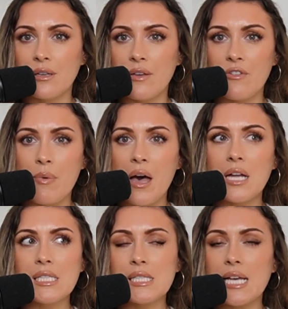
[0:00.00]
If your
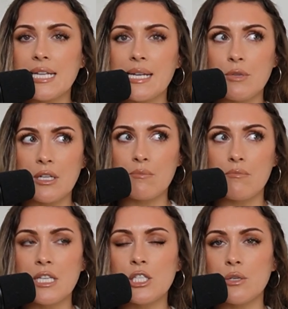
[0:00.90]
partner said, I'm going to
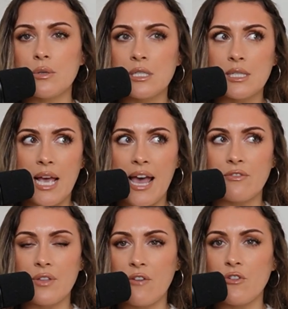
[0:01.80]
meet you at
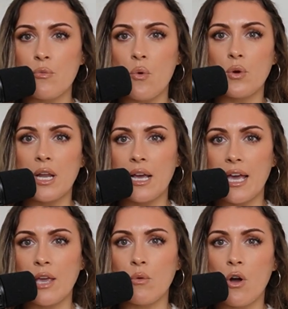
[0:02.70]
7 every morning and get you a